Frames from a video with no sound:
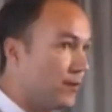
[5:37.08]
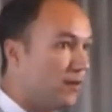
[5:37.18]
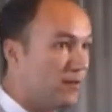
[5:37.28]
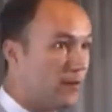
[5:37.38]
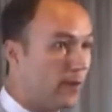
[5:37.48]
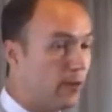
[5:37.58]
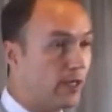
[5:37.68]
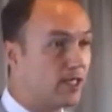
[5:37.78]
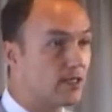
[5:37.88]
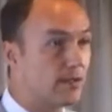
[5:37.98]

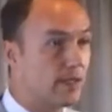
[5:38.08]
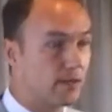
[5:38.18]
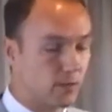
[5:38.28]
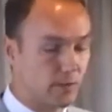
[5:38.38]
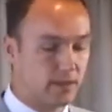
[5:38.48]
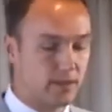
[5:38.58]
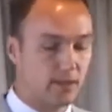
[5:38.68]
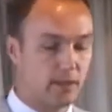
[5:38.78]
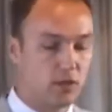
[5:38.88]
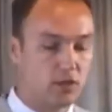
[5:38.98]
where does the value? So may I
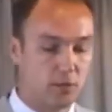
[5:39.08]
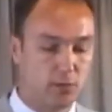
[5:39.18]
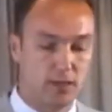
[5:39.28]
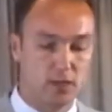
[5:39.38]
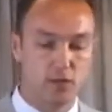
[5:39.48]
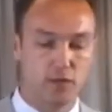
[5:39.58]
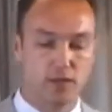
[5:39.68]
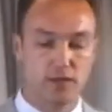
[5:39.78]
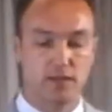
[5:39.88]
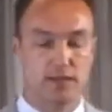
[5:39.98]
say the cost of production for
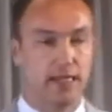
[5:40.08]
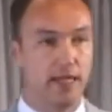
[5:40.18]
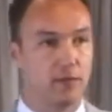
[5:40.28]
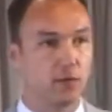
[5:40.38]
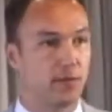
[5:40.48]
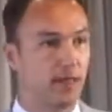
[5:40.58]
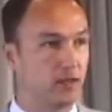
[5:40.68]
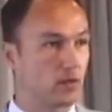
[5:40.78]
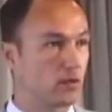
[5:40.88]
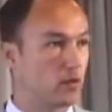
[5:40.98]
this is I have to
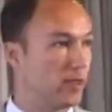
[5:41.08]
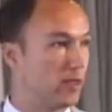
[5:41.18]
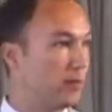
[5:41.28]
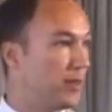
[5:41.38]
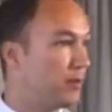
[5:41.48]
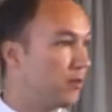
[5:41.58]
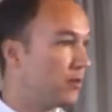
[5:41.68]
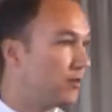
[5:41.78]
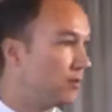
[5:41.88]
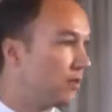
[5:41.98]
pay so and so many
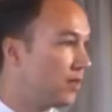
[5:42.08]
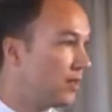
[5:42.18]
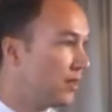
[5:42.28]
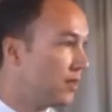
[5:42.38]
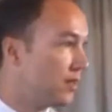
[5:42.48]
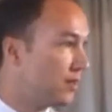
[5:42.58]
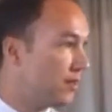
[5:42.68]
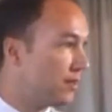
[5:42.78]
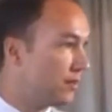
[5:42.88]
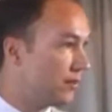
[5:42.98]
people,
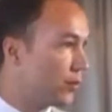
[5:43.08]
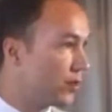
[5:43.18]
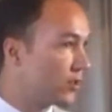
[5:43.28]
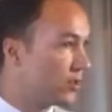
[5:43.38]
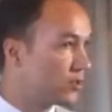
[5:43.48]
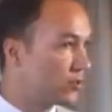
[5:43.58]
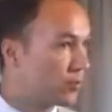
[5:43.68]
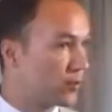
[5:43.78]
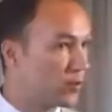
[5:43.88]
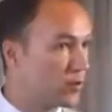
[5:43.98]
workers to
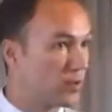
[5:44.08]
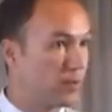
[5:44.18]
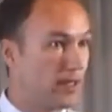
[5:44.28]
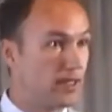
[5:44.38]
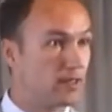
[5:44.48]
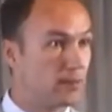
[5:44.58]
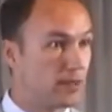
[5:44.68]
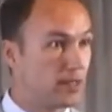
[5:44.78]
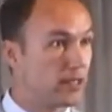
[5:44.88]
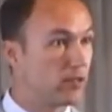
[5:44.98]
produce the pens,
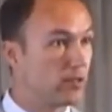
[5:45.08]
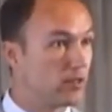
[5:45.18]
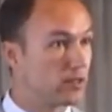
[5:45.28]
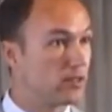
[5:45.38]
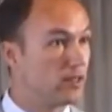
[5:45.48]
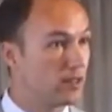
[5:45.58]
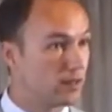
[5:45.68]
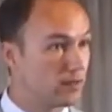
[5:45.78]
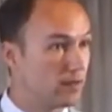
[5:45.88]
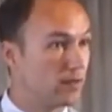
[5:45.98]
materials
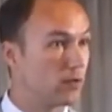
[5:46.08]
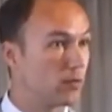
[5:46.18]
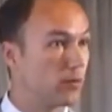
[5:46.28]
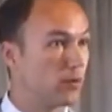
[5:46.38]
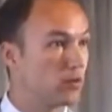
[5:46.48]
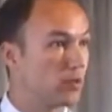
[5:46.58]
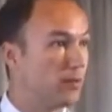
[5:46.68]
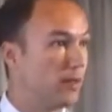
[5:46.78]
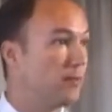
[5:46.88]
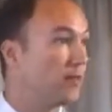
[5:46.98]
needed to produce the
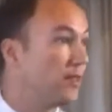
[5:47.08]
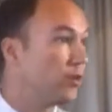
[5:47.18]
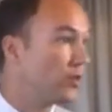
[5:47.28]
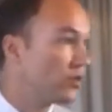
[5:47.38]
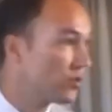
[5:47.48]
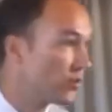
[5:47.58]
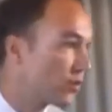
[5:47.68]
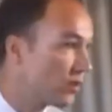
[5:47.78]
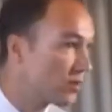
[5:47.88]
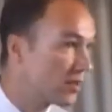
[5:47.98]
pen. But then the question is, of
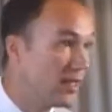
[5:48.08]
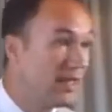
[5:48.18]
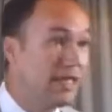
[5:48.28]
course,